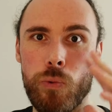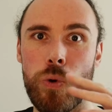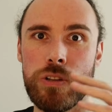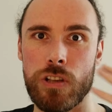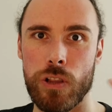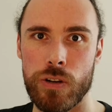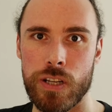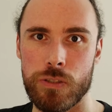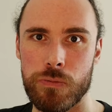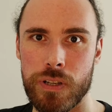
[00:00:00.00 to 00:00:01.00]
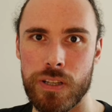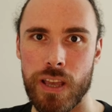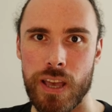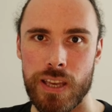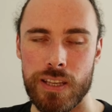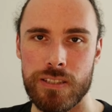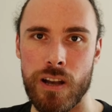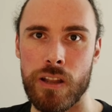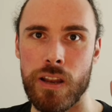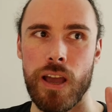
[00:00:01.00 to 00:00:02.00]
once the learning sprint is
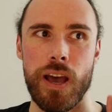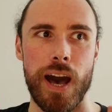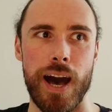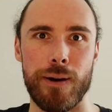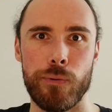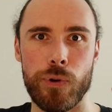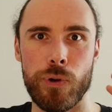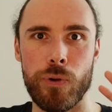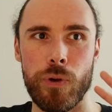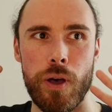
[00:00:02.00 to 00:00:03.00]
done, I will